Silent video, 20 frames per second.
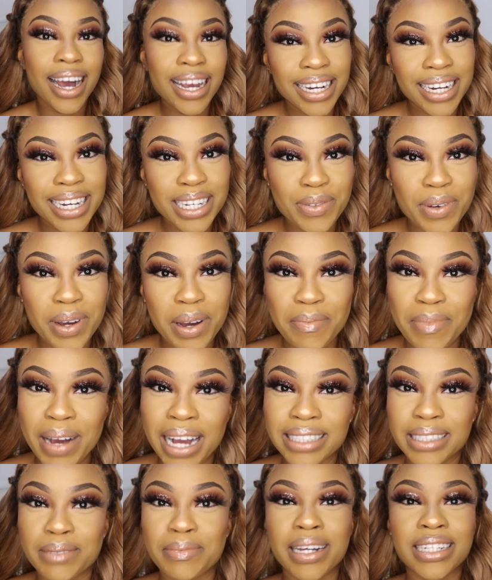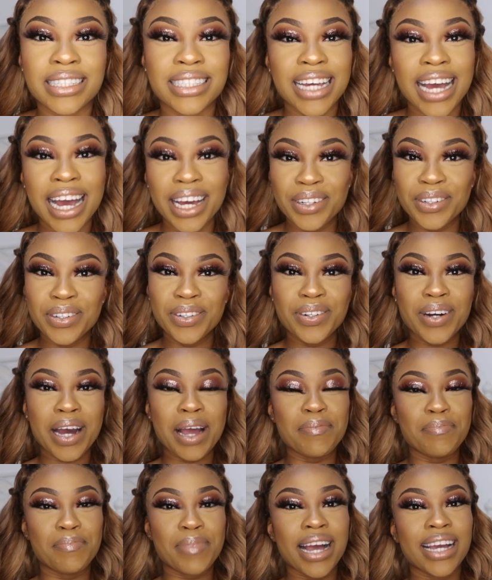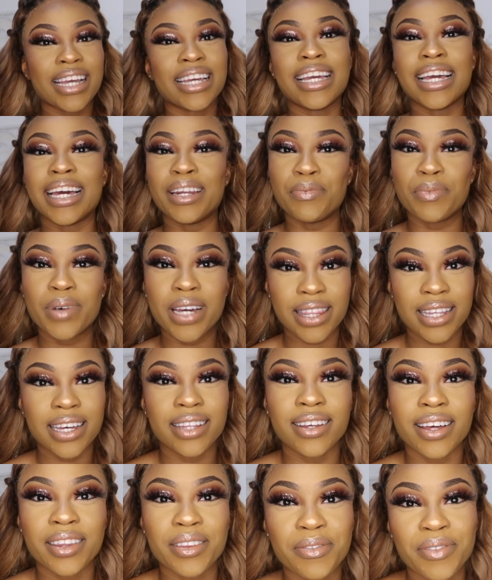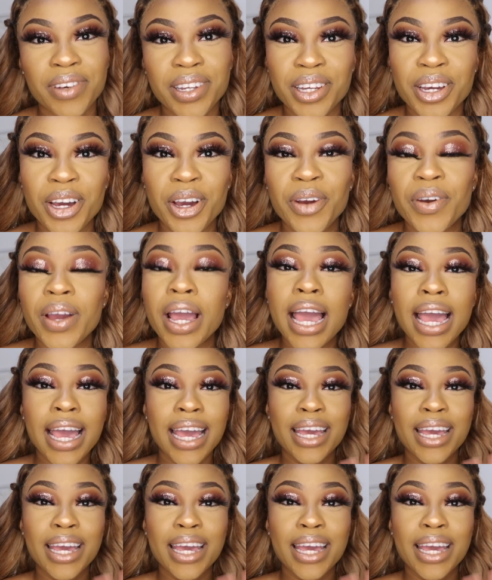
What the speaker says: guys, welcome back to my channel. I'm back again with another video.